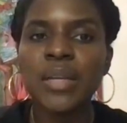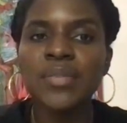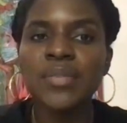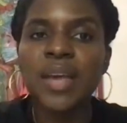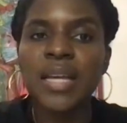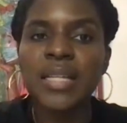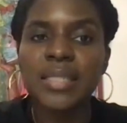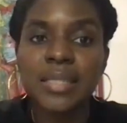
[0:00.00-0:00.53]

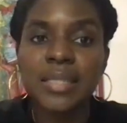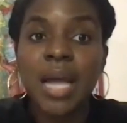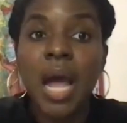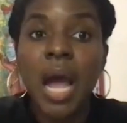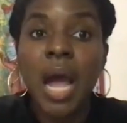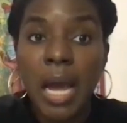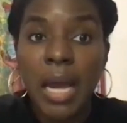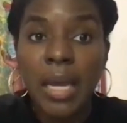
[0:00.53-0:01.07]
invest
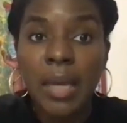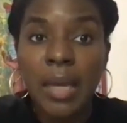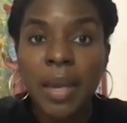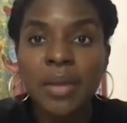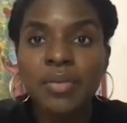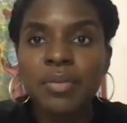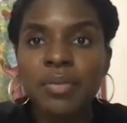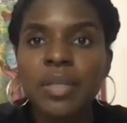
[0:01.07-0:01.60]
time
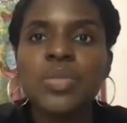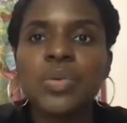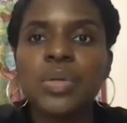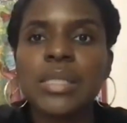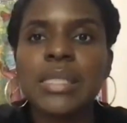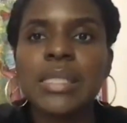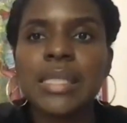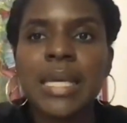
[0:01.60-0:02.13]
and
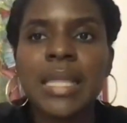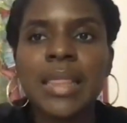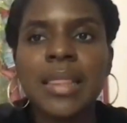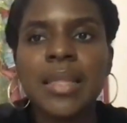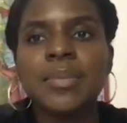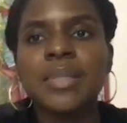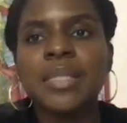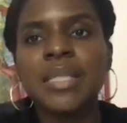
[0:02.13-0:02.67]
resources in
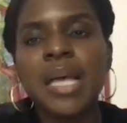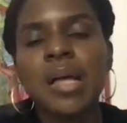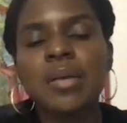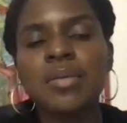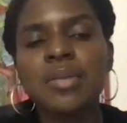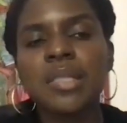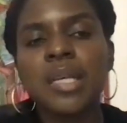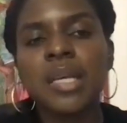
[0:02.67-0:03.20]

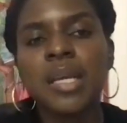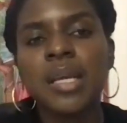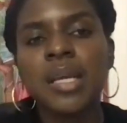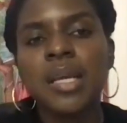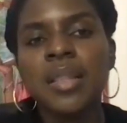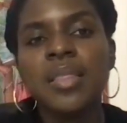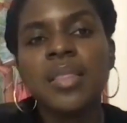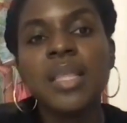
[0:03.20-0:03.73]
themselves.
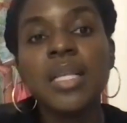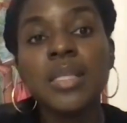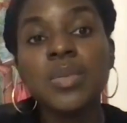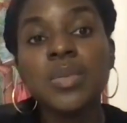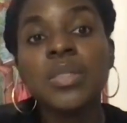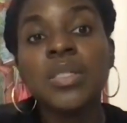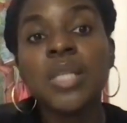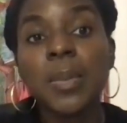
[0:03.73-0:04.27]

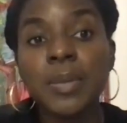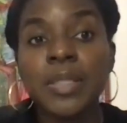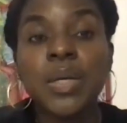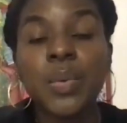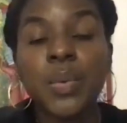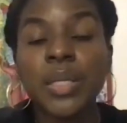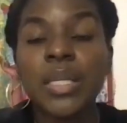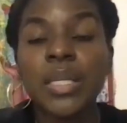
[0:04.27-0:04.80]
This
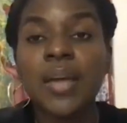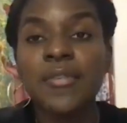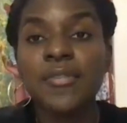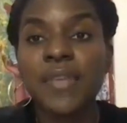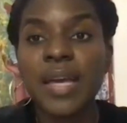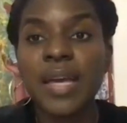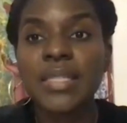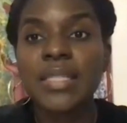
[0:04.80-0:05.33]
subsequently
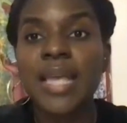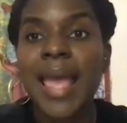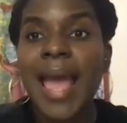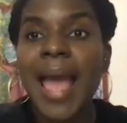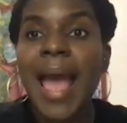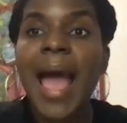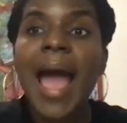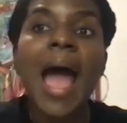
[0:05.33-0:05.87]
affects
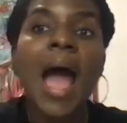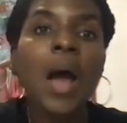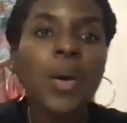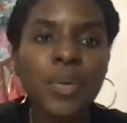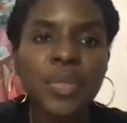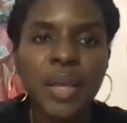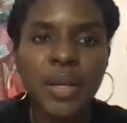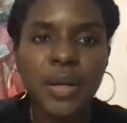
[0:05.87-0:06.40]

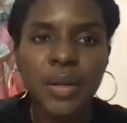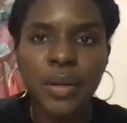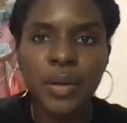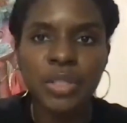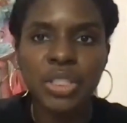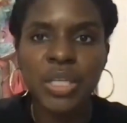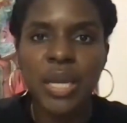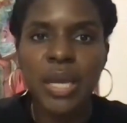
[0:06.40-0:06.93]
how they
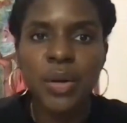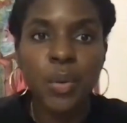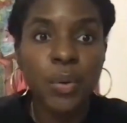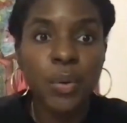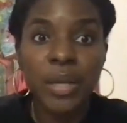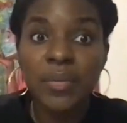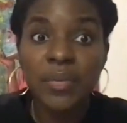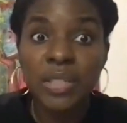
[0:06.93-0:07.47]
negotiate
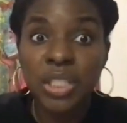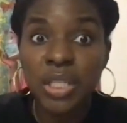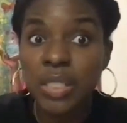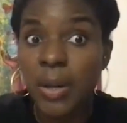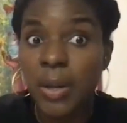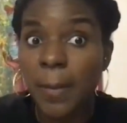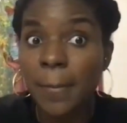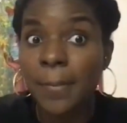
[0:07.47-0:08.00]
or even
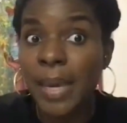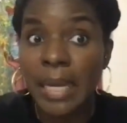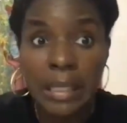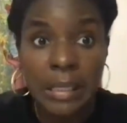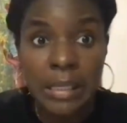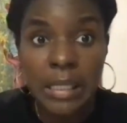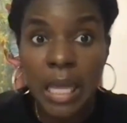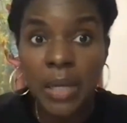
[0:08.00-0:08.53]
just their
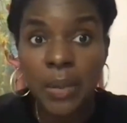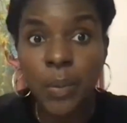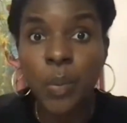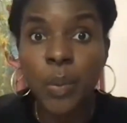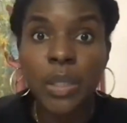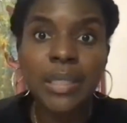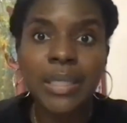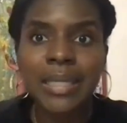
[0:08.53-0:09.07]
baseline
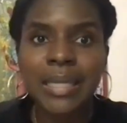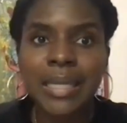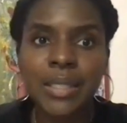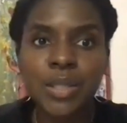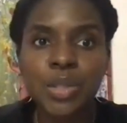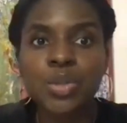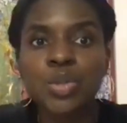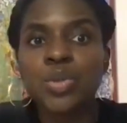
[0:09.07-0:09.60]

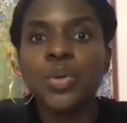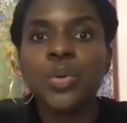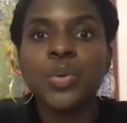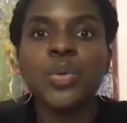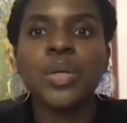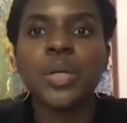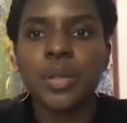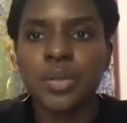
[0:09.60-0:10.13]
willingness to
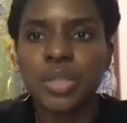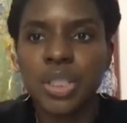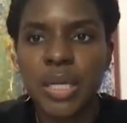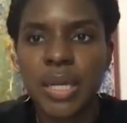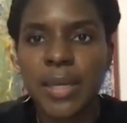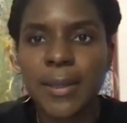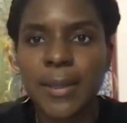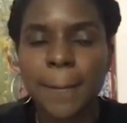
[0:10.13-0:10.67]

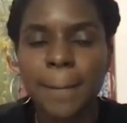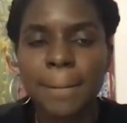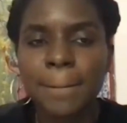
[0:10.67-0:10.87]
negotiate.